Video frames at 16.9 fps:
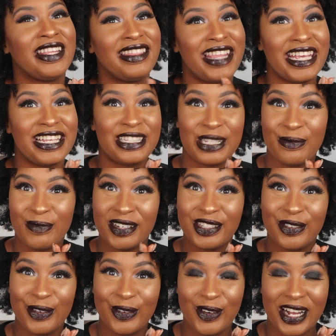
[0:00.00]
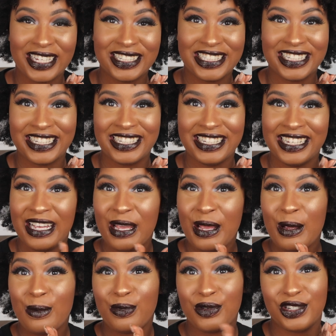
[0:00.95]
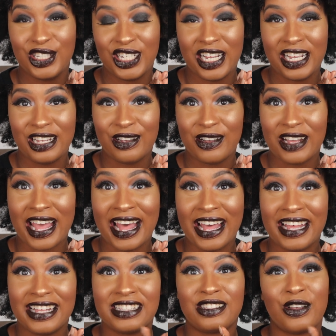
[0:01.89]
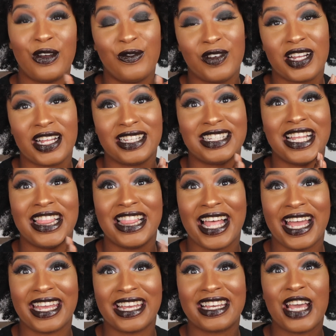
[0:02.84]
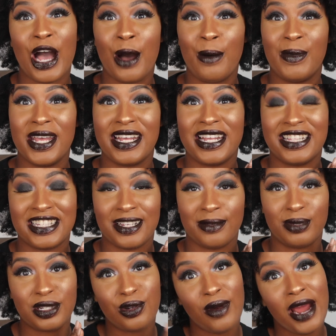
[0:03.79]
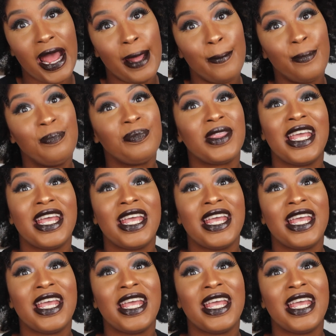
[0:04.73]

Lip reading: Thanks so much for watching. Appreciate you guys. Don't forget to like, comment, and subscribe.